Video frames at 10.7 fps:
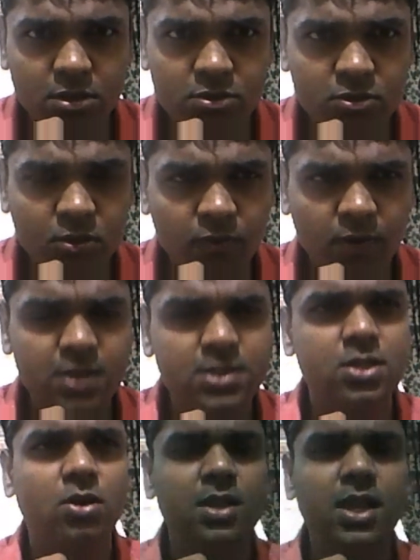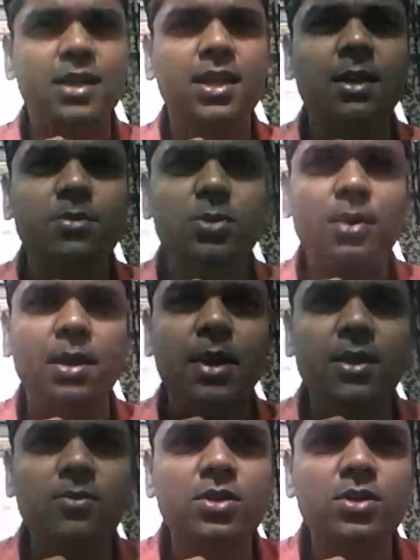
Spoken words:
So first thought that came to my mind